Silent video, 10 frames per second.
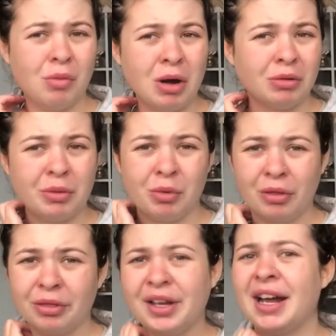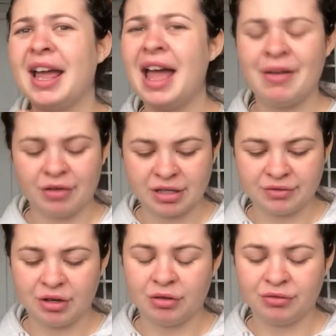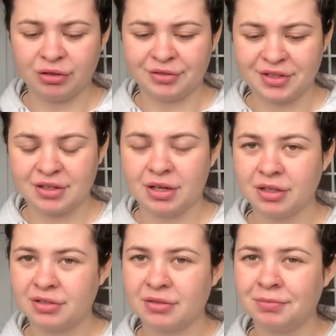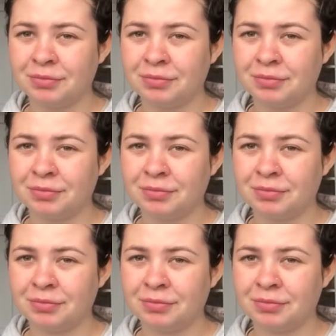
only one thing I ever ask for fluffy socks